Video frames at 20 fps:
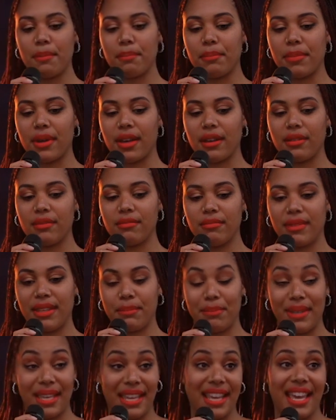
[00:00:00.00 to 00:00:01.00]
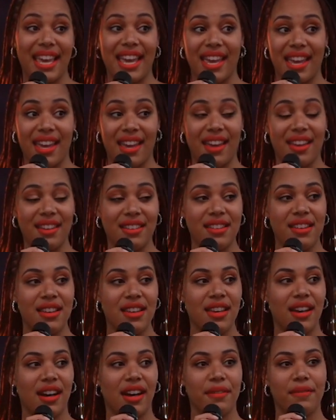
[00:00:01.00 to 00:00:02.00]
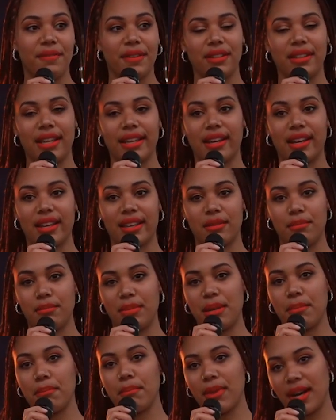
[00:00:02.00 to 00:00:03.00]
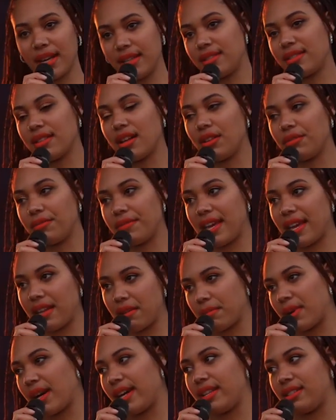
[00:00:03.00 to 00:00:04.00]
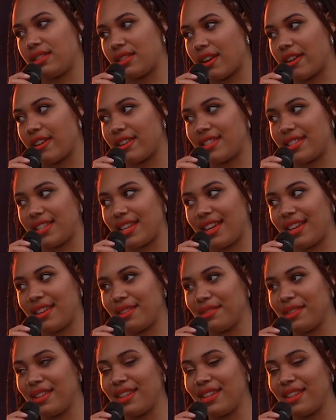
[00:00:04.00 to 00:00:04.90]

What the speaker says: But being here, I feel like I can be myself in my entirety.